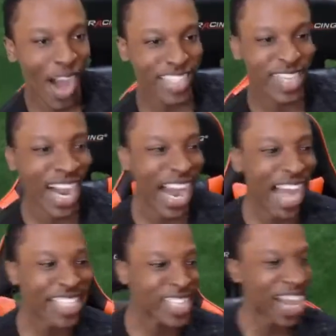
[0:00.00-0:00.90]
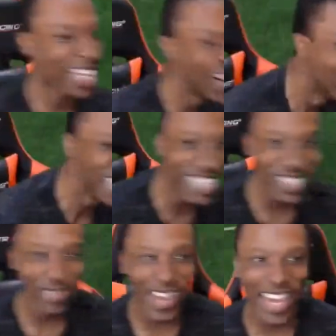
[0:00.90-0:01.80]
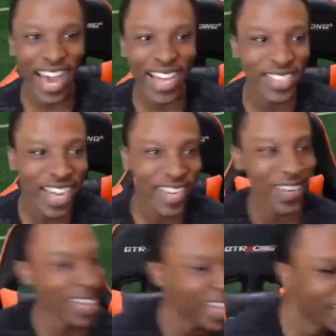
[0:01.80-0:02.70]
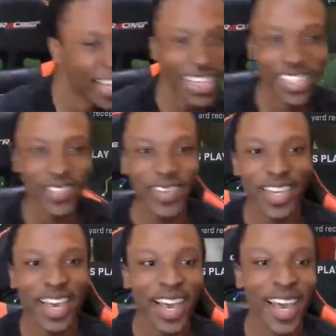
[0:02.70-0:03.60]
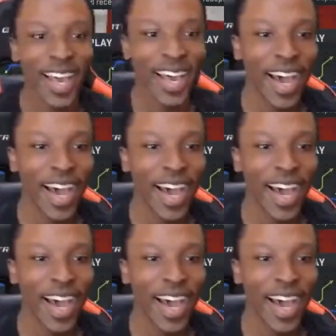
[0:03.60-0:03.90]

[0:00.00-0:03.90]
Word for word: I tried. I tried going this way. I tried going it and this way. All